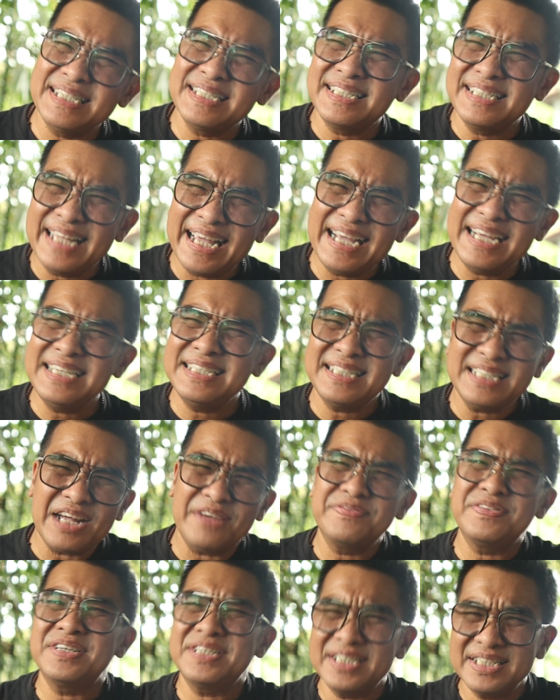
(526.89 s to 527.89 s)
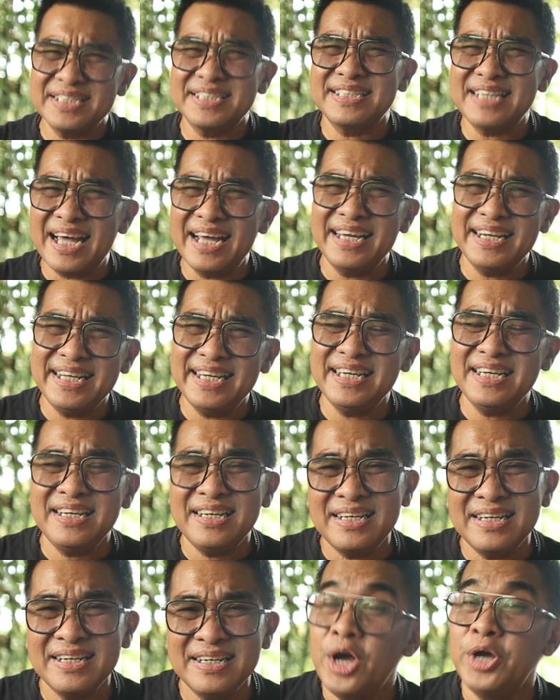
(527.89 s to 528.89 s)
days after the signing,
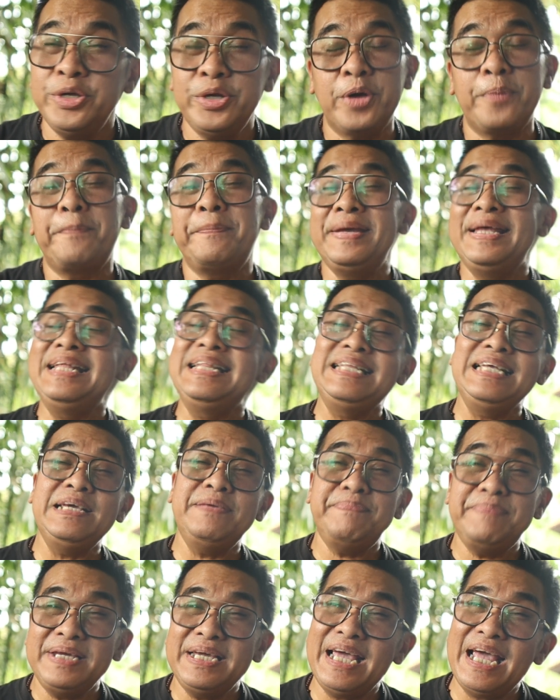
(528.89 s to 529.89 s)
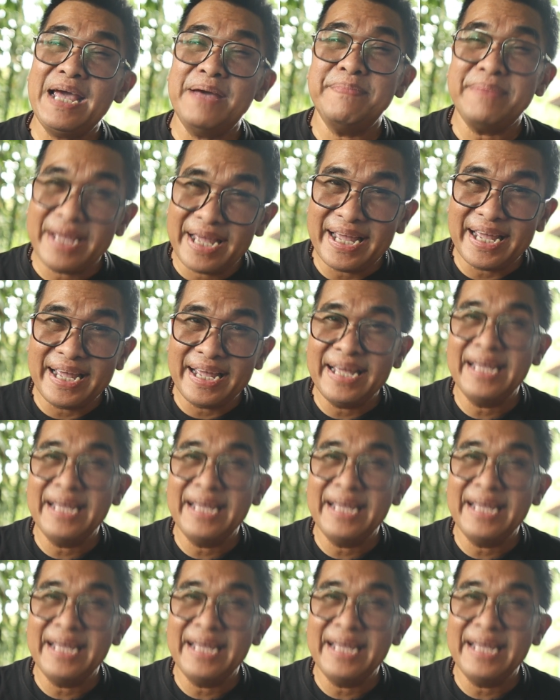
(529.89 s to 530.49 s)
your PTPMA